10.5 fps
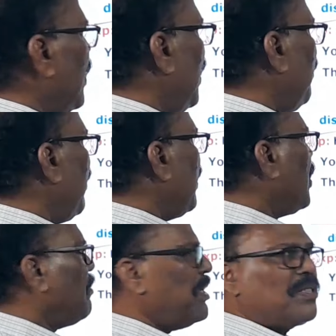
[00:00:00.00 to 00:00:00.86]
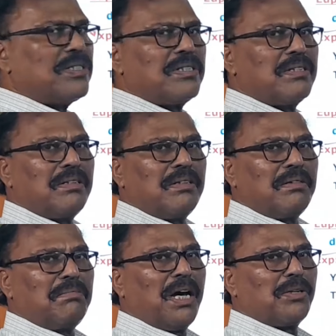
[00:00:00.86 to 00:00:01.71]
Invention means
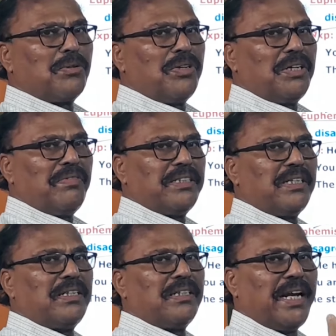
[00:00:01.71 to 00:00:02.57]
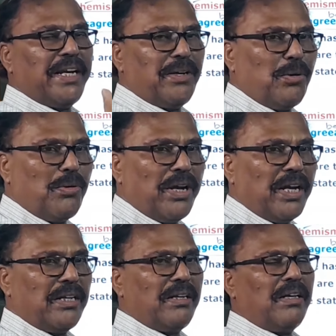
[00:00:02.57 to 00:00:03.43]
Marconi invented radio,
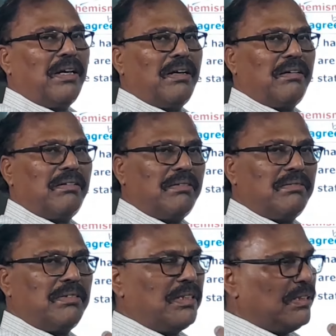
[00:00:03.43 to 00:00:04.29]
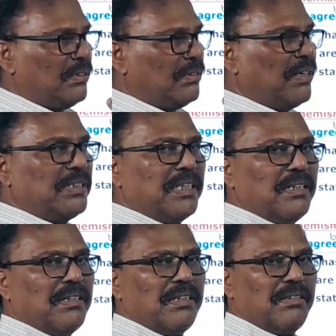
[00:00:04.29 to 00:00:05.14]
and he
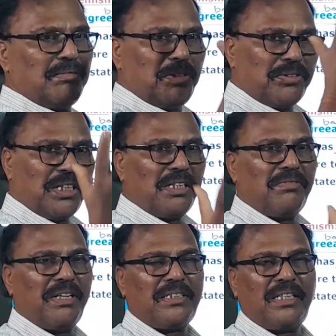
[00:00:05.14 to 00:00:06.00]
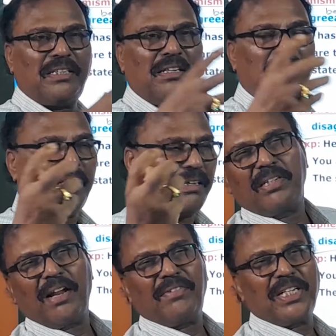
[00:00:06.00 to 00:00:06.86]
invented Newton invented
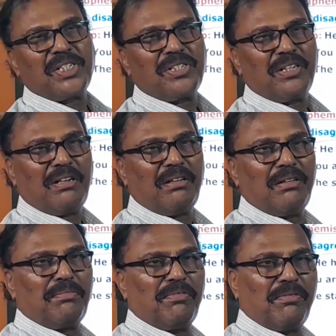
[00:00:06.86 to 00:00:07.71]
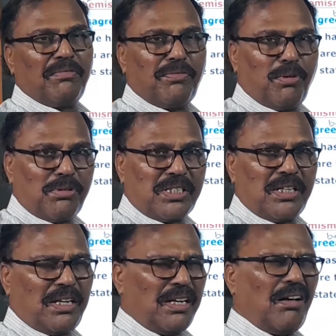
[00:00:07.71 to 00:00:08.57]
gravitational force
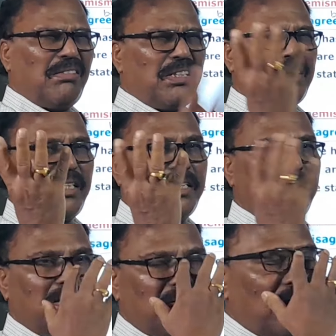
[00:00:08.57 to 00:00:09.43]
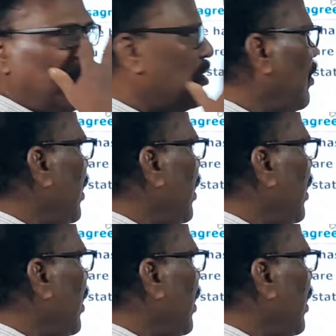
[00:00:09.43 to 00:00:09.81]
and all the things, you know. So